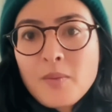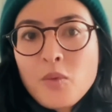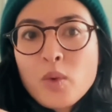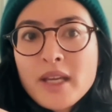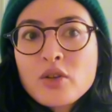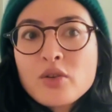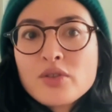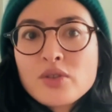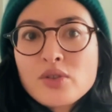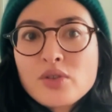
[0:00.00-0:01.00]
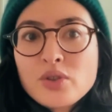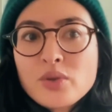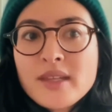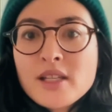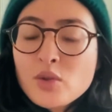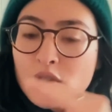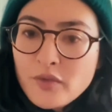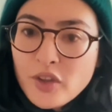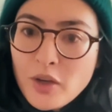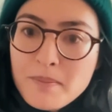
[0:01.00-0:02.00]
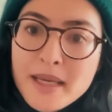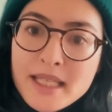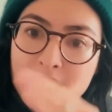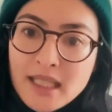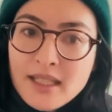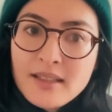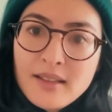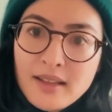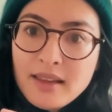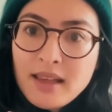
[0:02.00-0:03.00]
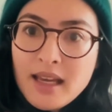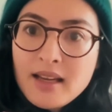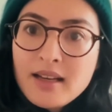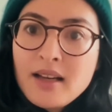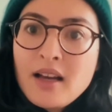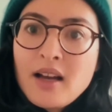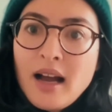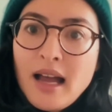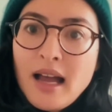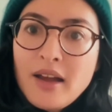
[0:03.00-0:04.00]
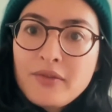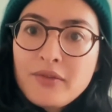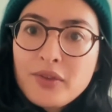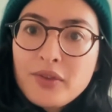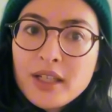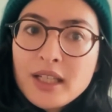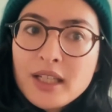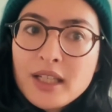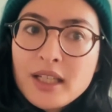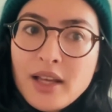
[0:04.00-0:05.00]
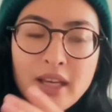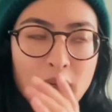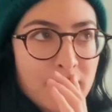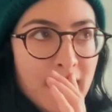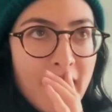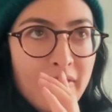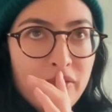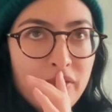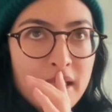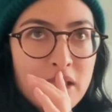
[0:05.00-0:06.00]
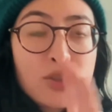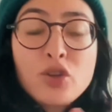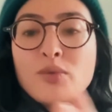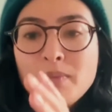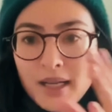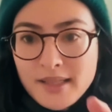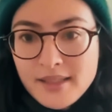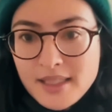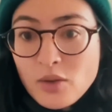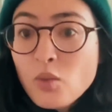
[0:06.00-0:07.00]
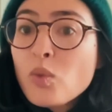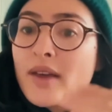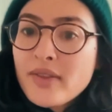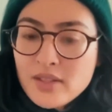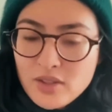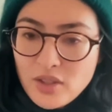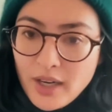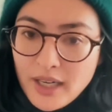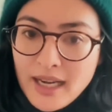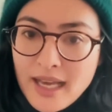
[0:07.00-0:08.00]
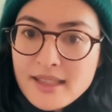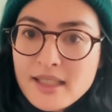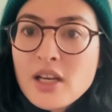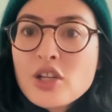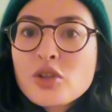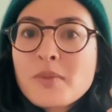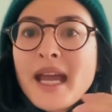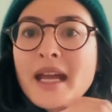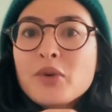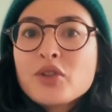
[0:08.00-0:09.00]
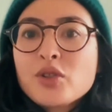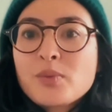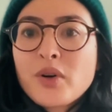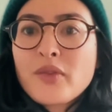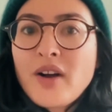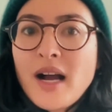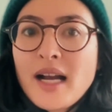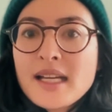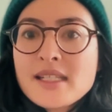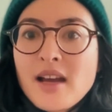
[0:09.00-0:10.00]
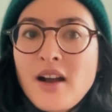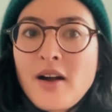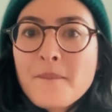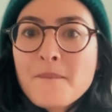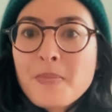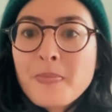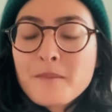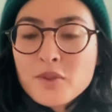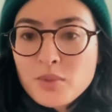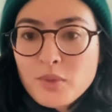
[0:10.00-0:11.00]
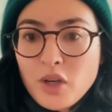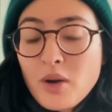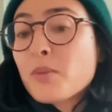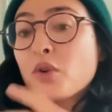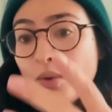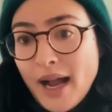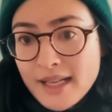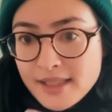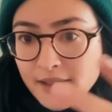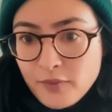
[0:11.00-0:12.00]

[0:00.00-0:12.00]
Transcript: We used to do this sort of committee thing, I think it was every 2 months with Starknet to be able to provide grants